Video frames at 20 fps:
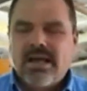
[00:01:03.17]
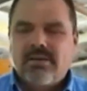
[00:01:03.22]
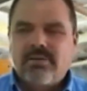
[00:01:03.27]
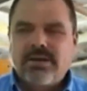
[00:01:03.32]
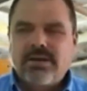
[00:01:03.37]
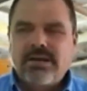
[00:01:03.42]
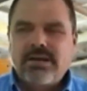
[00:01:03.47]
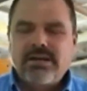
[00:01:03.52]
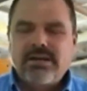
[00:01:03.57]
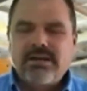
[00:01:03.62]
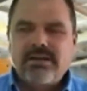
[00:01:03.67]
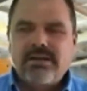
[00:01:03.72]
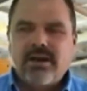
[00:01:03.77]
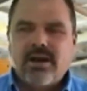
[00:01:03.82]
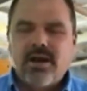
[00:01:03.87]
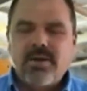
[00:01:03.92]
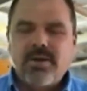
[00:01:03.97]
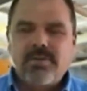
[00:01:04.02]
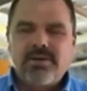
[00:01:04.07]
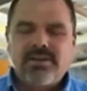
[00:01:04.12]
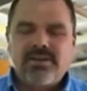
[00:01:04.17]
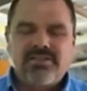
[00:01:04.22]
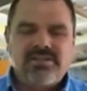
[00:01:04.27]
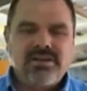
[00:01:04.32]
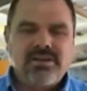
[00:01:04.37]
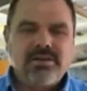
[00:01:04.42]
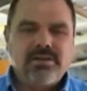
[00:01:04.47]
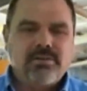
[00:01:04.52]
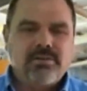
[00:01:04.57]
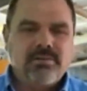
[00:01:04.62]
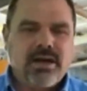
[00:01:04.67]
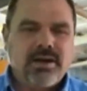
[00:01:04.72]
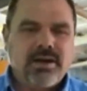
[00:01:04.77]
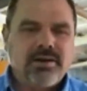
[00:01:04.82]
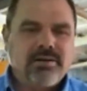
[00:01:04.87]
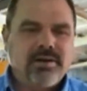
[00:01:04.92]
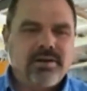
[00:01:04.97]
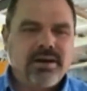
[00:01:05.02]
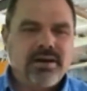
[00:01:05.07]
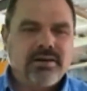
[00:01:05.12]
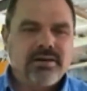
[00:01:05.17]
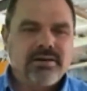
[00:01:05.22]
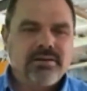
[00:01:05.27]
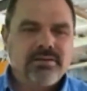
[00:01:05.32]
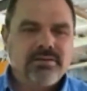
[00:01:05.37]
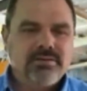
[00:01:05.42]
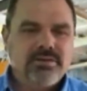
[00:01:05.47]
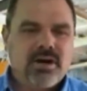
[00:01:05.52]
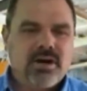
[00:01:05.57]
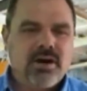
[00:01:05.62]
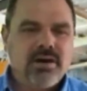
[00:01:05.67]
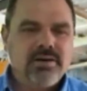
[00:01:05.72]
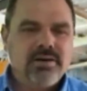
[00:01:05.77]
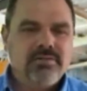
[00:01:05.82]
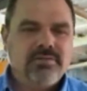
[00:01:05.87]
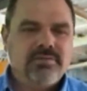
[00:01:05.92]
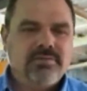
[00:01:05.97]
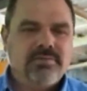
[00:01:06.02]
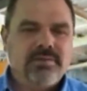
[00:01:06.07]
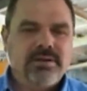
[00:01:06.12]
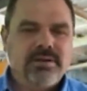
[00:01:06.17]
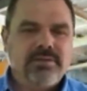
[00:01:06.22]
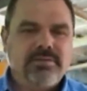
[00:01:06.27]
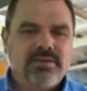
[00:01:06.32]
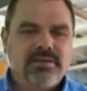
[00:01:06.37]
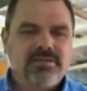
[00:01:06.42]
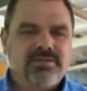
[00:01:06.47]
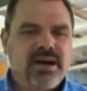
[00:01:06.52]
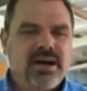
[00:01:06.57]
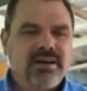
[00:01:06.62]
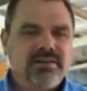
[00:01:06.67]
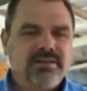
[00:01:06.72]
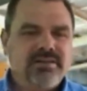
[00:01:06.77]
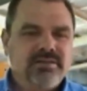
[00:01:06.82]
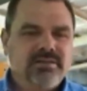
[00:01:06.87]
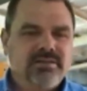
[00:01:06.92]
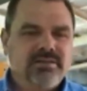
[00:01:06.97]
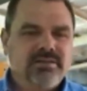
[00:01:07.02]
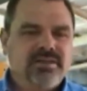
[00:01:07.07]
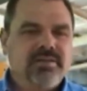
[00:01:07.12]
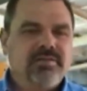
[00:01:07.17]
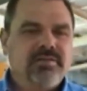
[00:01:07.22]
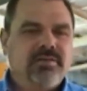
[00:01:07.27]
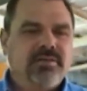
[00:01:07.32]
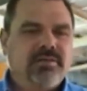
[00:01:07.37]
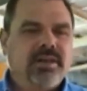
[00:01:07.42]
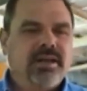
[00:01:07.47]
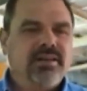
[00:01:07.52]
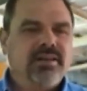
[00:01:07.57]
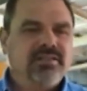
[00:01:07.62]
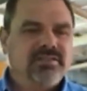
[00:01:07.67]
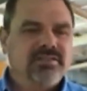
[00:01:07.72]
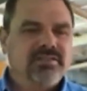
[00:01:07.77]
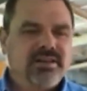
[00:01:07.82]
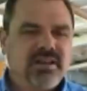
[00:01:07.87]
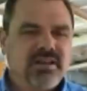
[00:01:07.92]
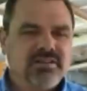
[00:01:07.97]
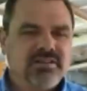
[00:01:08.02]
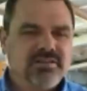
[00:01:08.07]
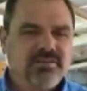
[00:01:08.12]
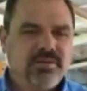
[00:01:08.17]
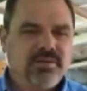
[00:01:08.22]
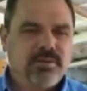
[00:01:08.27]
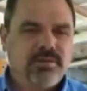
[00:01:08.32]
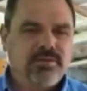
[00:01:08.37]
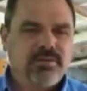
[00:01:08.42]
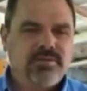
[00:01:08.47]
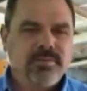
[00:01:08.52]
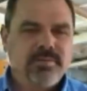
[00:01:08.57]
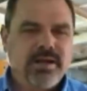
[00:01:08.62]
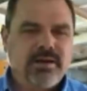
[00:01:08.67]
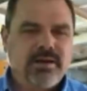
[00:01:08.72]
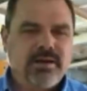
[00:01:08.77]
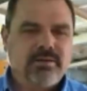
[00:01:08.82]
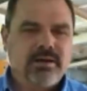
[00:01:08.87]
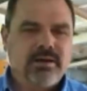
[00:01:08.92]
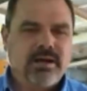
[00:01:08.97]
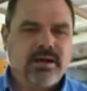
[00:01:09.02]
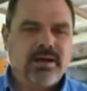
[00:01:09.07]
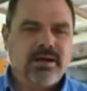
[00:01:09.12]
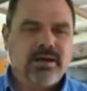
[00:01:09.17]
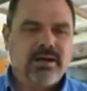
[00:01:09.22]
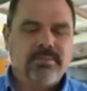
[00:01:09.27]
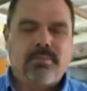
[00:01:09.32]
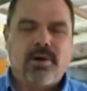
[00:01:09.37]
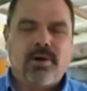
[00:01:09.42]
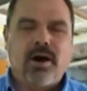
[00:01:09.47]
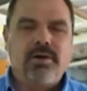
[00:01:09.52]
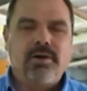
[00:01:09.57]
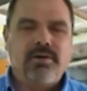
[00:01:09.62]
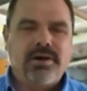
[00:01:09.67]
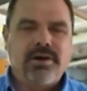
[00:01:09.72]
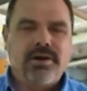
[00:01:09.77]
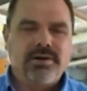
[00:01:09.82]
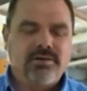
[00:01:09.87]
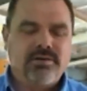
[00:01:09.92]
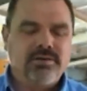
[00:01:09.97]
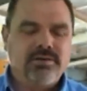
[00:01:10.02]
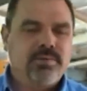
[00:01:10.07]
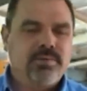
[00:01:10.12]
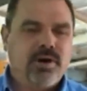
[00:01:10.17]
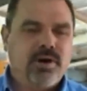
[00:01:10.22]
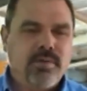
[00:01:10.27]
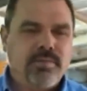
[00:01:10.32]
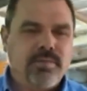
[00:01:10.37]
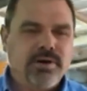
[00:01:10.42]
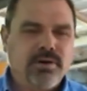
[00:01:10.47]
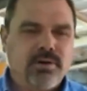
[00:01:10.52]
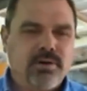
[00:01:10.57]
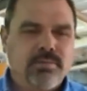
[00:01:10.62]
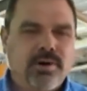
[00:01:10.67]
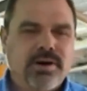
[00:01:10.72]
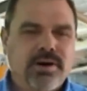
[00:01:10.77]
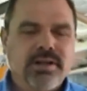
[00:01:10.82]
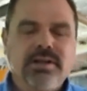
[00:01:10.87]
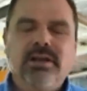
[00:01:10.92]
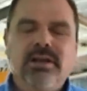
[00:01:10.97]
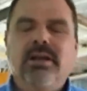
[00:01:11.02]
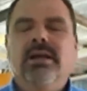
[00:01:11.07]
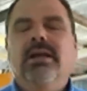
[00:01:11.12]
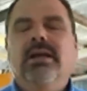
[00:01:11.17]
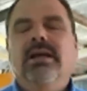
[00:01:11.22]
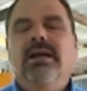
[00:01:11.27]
We opened a single underground drive. We've extracted several thousand tons of ore from our uh, Pyrite Hill, the primary ore body.